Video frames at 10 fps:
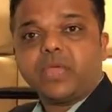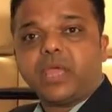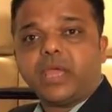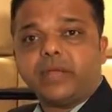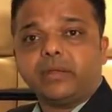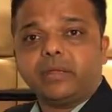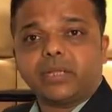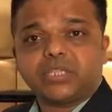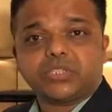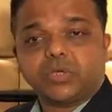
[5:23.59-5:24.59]
and
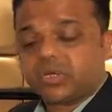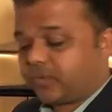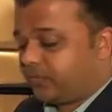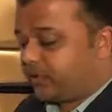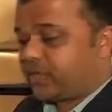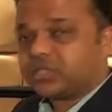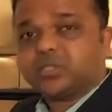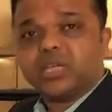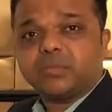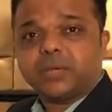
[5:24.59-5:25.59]
rest all
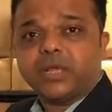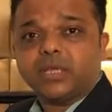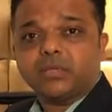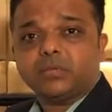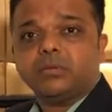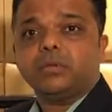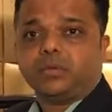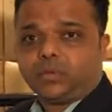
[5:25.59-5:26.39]
configuration can be done